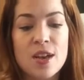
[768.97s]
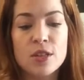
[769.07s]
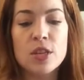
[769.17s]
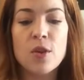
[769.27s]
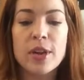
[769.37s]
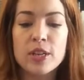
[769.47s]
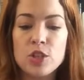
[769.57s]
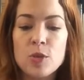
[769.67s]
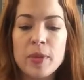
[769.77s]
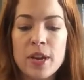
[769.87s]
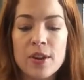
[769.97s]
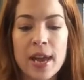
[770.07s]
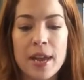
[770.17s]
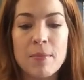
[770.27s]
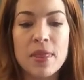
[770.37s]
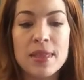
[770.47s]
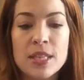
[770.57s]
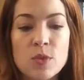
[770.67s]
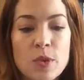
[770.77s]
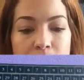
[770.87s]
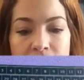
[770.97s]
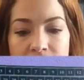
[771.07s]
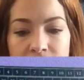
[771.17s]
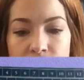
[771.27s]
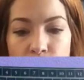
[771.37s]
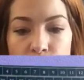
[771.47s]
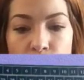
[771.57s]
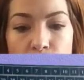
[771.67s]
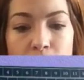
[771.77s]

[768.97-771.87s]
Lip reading: So in a 2-player game, this would be considered full